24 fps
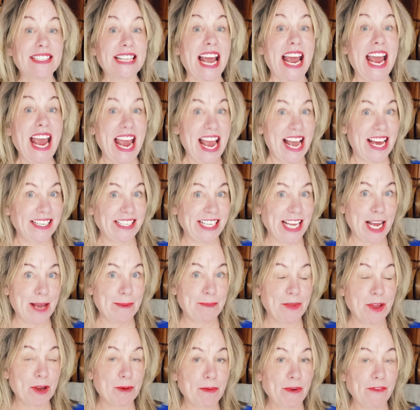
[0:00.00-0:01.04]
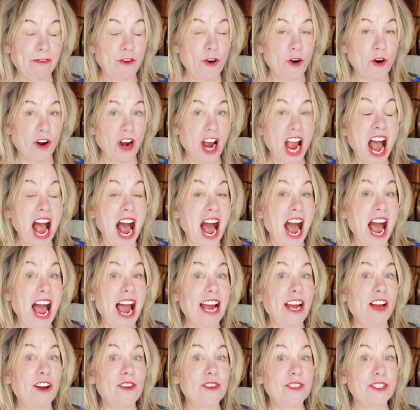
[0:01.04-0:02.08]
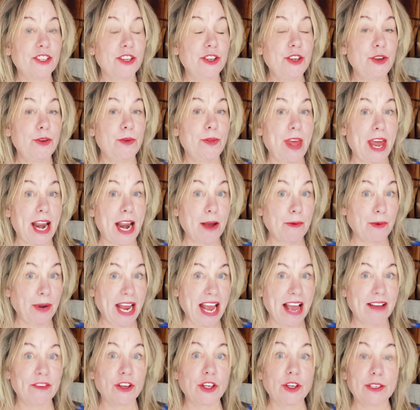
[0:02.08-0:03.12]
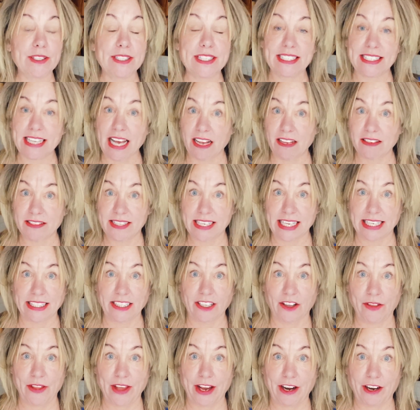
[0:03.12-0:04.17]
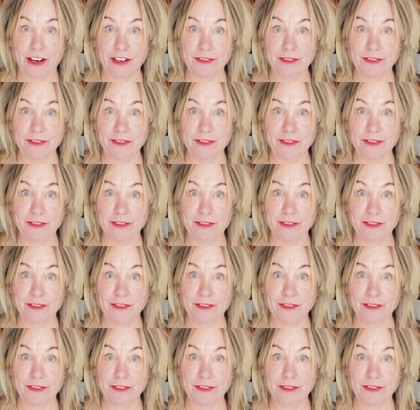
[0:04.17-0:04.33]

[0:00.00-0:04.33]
I had camped there before, I also knew that I would have a good cell signal there.